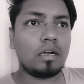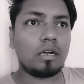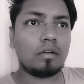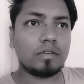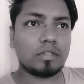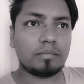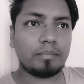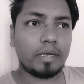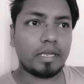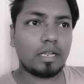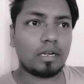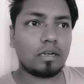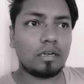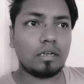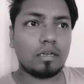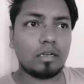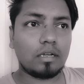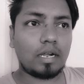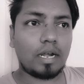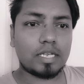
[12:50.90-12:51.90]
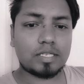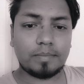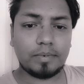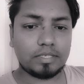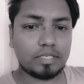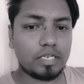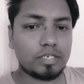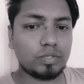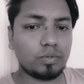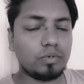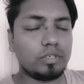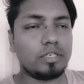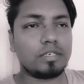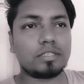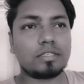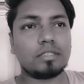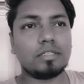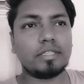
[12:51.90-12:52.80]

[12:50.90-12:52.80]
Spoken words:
with my classmates and juniors.